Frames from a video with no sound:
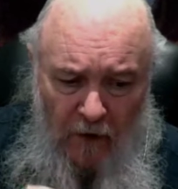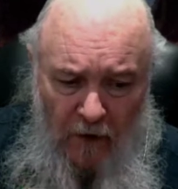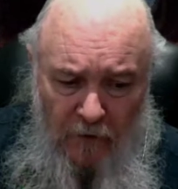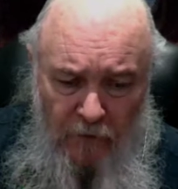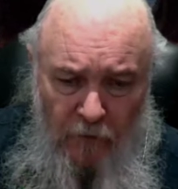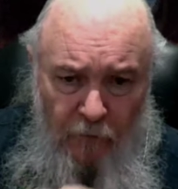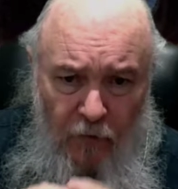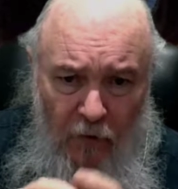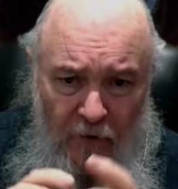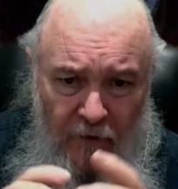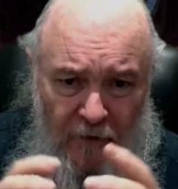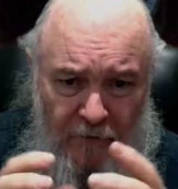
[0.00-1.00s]
as a
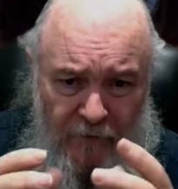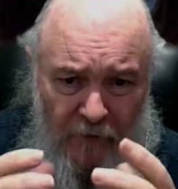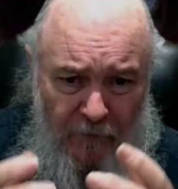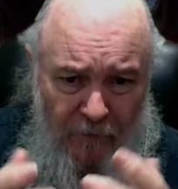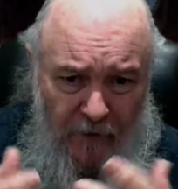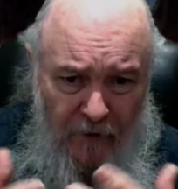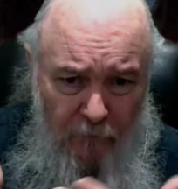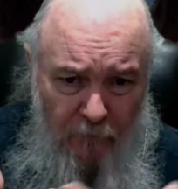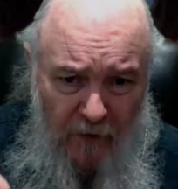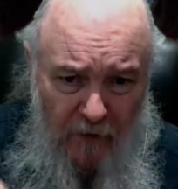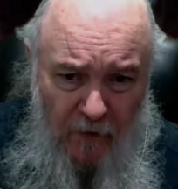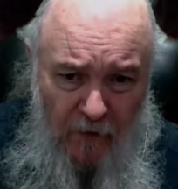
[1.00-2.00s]
part of something
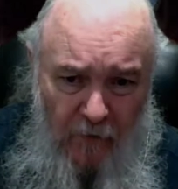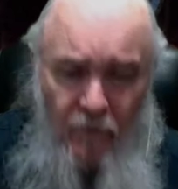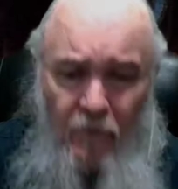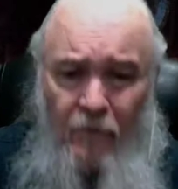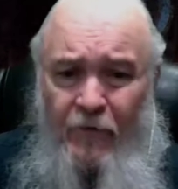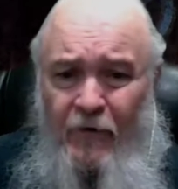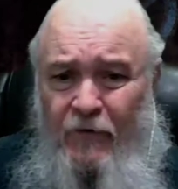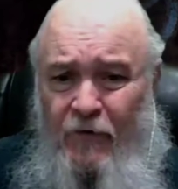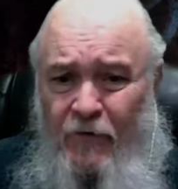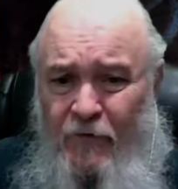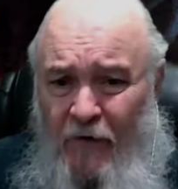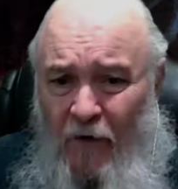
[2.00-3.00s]
bigger than
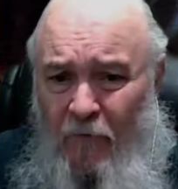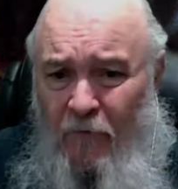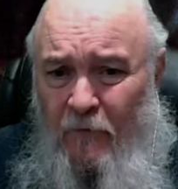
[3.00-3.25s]
yourself,